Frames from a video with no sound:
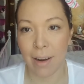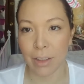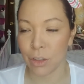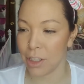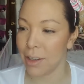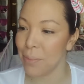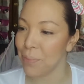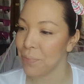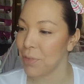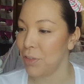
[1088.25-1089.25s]
extra,
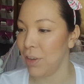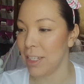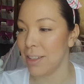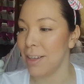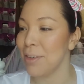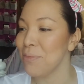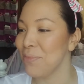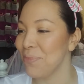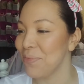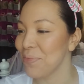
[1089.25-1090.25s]
let's face
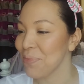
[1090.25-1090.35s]
it,